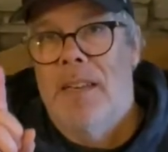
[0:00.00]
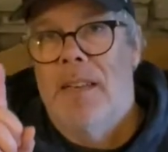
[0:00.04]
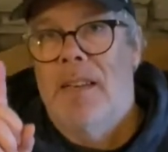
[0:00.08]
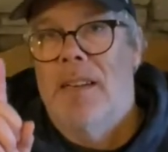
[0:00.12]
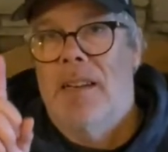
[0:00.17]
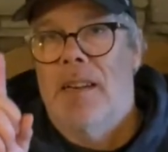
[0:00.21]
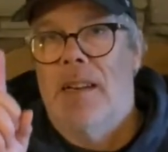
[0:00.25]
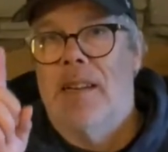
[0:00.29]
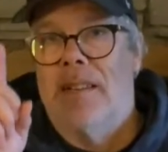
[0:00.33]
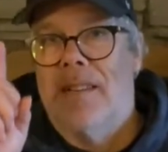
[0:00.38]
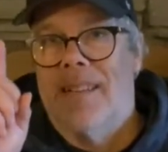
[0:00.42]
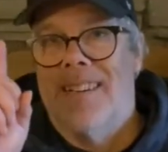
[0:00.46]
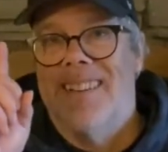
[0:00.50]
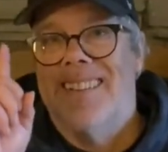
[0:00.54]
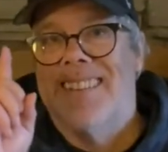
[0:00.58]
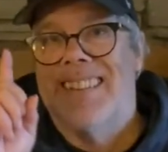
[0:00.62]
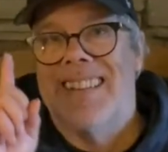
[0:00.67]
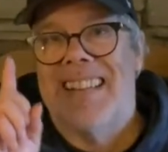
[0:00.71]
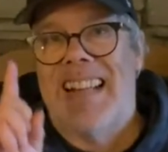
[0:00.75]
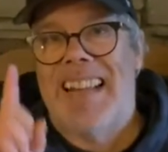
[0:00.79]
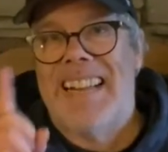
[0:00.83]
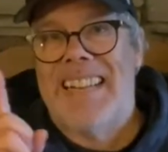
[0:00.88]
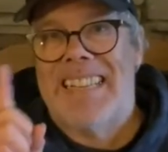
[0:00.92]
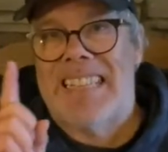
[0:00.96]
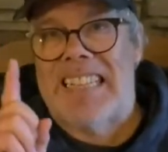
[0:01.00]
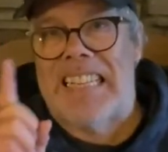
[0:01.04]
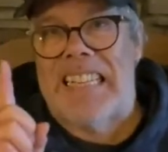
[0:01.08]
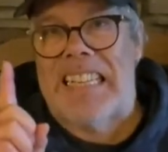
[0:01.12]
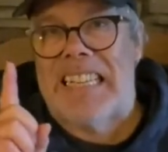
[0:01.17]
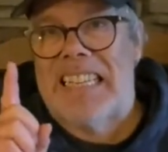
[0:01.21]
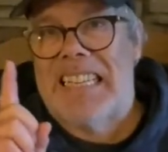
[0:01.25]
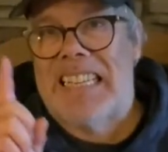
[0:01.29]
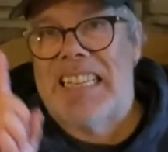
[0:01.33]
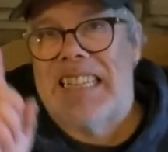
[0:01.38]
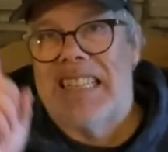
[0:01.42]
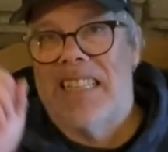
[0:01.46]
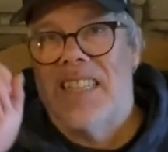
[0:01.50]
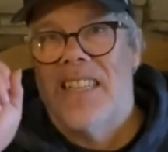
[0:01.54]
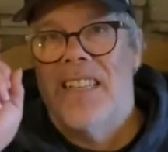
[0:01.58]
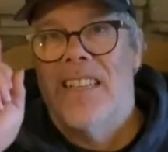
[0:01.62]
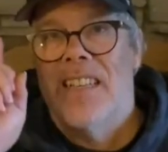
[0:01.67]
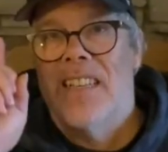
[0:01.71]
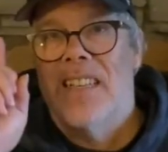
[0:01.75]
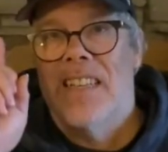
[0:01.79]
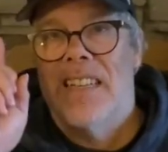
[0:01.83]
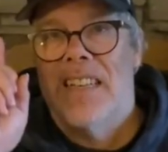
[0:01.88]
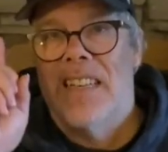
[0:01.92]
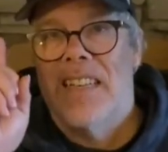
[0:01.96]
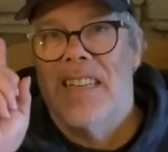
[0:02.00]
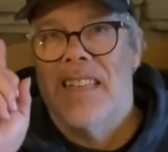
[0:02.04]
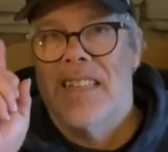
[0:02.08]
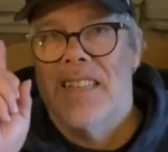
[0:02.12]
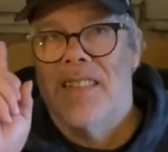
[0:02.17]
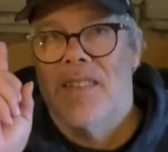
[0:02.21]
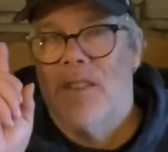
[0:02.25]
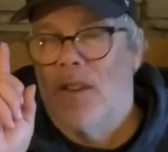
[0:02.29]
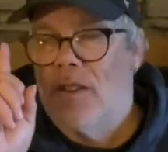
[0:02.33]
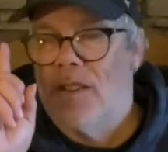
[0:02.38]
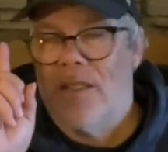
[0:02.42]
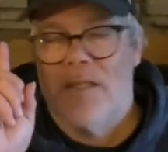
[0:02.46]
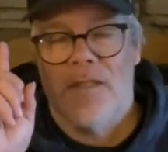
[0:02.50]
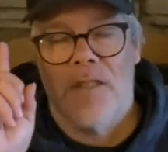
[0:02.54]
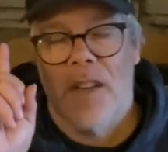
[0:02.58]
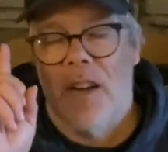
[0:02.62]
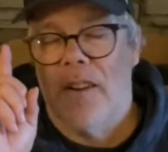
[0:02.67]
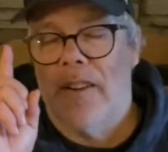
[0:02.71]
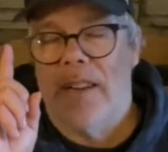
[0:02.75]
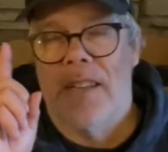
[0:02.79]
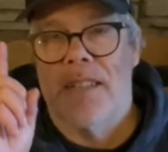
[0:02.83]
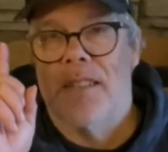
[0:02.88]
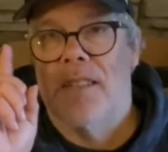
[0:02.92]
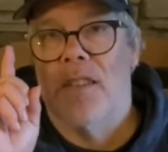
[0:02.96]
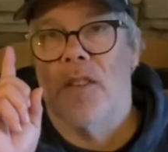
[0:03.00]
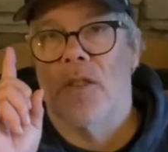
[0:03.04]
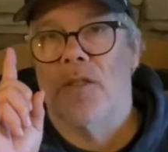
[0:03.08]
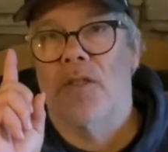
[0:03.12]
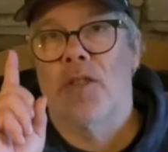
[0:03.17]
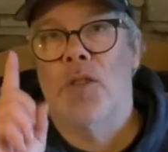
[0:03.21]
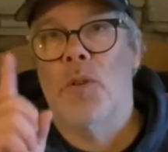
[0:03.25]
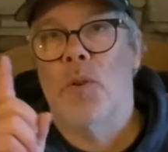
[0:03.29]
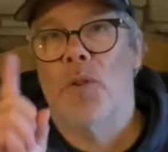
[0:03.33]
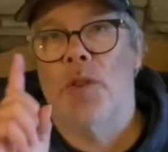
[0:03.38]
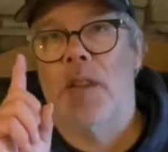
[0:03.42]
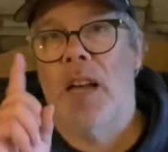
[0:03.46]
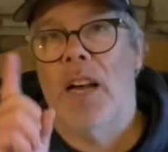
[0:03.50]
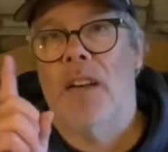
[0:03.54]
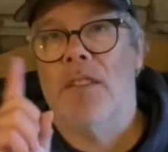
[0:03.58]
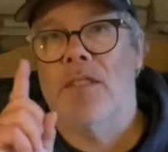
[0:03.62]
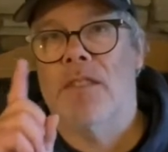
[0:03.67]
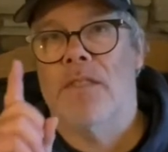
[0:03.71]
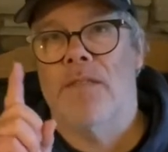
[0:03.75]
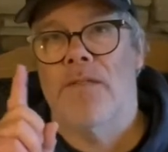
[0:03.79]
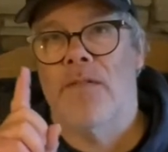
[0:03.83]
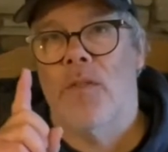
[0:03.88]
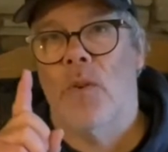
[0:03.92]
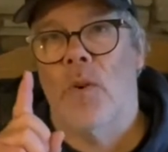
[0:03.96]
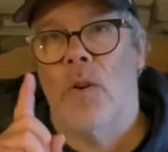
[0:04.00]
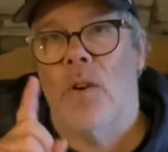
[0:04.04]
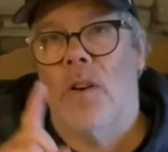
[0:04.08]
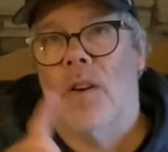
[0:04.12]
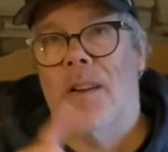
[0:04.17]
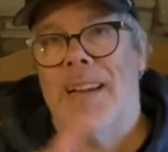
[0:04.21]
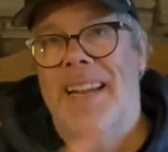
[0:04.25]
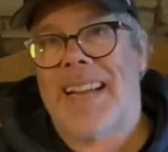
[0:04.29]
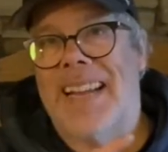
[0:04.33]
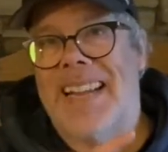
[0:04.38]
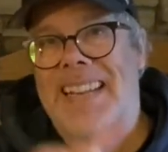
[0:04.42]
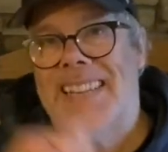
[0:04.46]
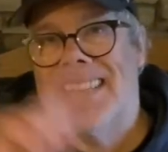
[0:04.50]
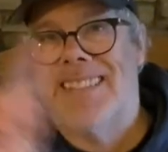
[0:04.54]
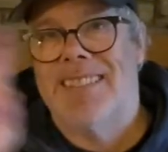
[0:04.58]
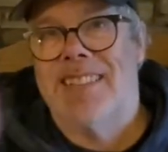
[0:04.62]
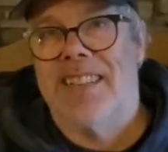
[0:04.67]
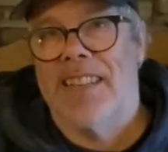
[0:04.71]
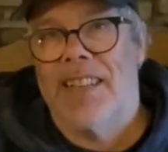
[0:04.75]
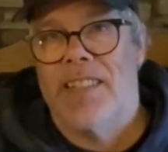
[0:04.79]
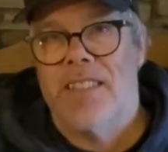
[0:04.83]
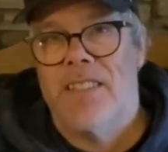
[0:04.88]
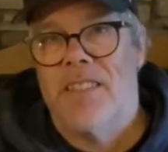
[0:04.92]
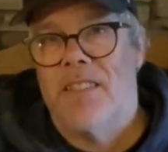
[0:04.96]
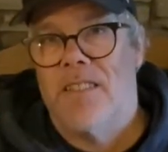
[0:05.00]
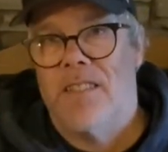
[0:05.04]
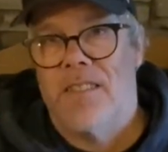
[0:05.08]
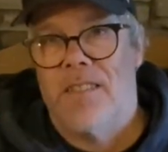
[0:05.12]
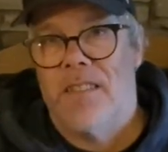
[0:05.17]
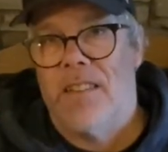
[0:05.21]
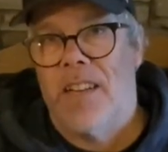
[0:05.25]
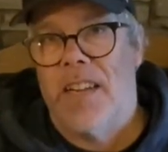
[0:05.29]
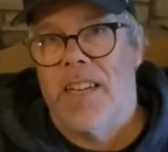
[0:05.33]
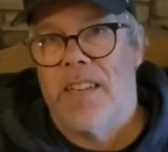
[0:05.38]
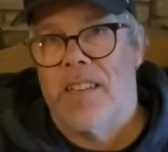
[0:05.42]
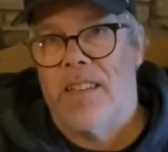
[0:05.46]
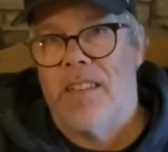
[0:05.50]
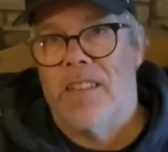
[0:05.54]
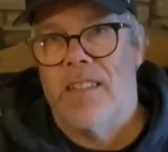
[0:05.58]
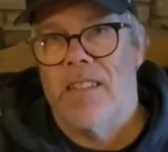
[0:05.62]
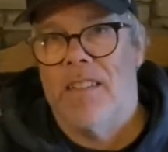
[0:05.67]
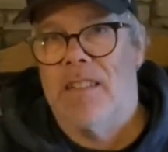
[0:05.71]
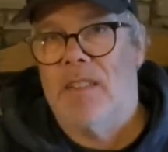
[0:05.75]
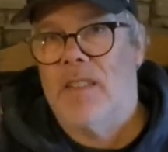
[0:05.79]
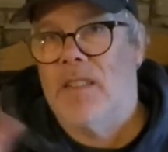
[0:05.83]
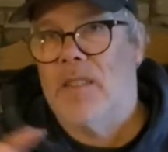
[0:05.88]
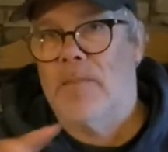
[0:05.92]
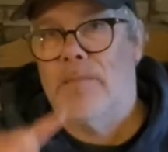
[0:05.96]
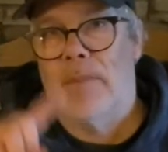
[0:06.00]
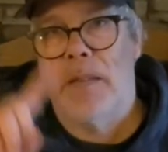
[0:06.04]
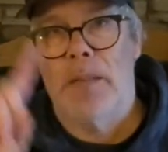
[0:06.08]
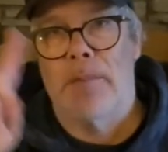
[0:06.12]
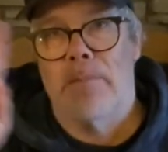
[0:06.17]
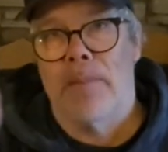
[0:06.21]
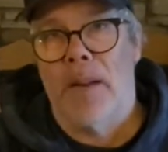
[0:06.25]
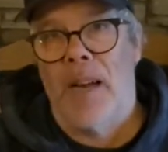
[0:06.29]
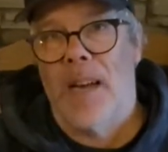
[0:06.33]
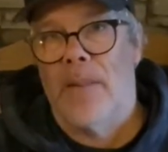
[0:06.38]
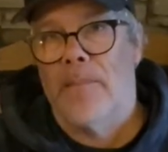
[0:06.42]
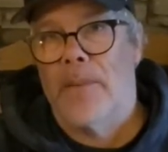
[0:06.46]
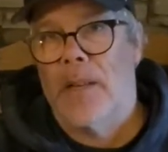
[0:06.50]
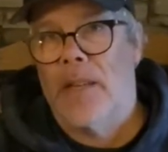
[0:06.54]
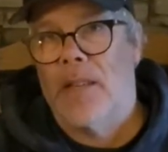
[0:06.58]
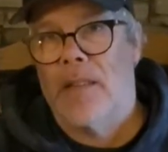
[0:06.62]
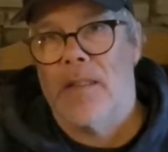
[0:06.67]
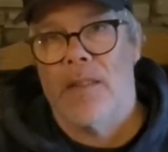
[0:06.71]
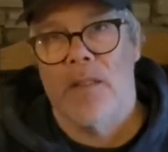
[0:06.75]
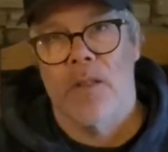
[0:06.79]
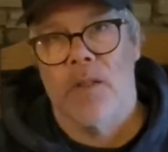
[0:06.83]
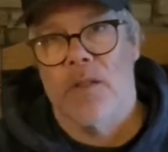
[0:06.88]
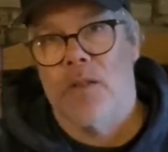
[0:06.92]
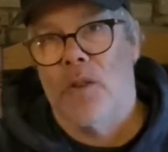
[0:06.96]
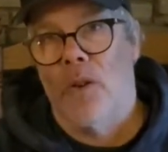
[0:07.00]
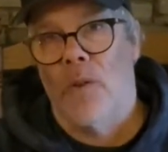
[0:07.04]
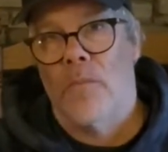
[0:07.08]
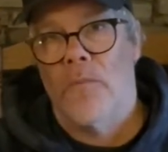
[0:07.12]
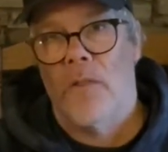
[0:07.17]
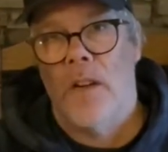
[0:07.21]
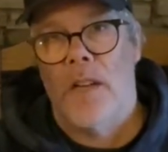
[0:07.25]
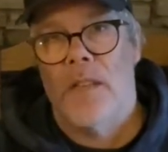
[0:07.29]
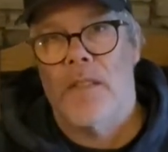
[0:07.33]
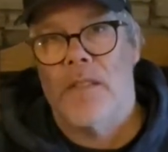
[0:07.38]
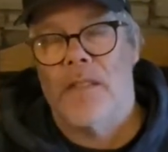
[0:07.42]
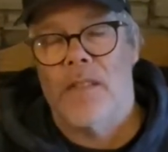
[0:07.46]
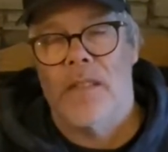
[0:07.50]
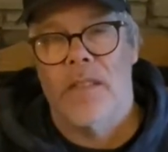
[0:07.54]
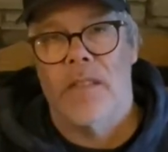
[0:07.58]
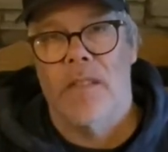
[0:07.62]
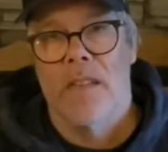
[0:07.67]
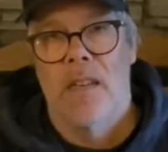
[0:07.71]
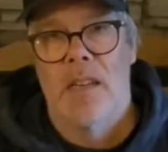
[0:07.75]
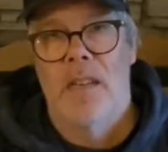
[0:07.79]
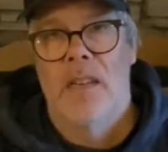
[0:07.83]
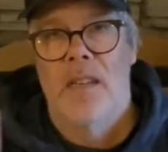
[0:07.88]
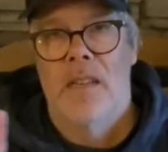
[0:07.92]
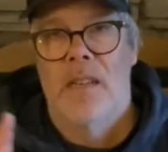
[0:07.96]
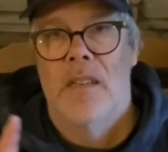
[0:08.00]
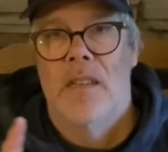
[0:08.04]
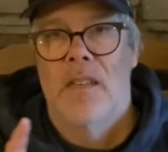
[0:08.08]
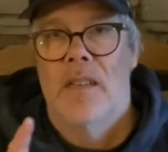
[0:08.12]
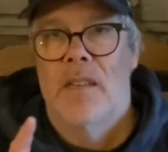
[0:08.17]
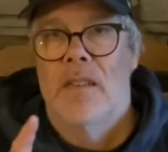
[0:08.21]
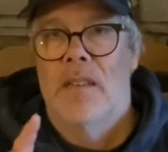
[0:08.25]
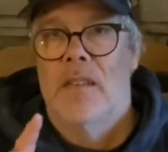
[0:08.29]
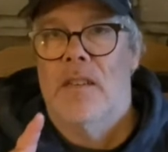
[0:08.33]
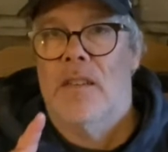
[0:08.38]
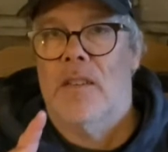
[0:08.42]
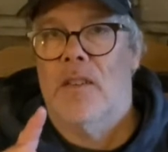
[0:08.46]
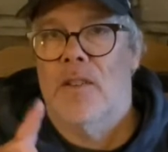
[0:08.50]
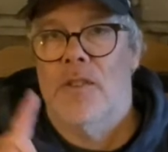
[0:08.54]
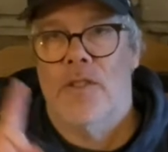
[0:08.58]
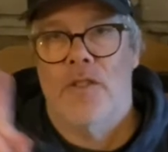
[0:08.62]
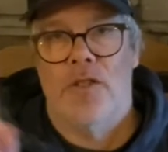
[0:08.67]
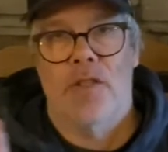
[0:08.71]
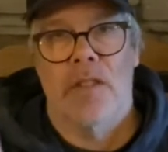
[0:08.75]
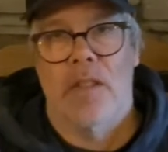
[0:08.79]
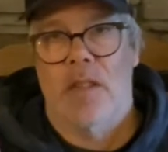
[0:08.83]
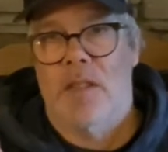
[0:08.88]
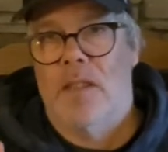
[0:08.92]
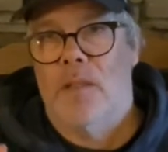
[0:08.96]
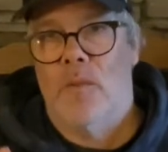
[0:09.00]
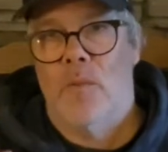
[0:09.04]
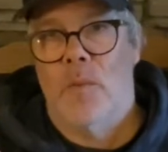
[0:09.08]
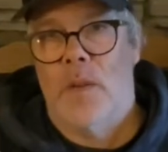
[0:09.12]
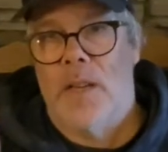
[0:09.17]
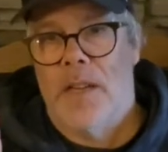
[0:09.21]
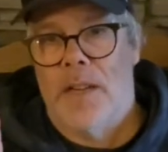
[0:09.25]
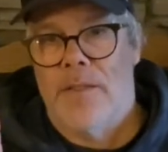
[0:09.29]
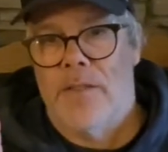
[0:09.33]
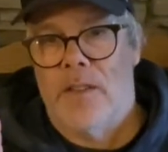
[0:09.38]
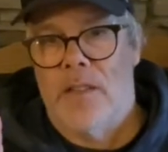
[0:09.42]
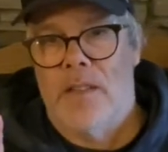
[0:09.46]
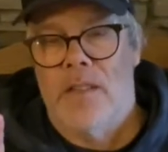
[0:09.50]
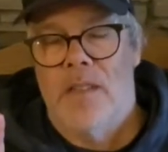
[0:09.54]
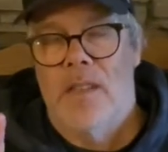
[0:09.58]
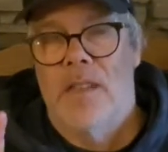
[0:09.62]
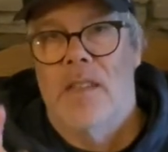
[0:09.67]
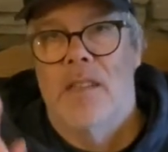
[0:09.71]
until 2004, 86 years later. You know, Big Pappy hit those home runs and Curt Schilling, whatever.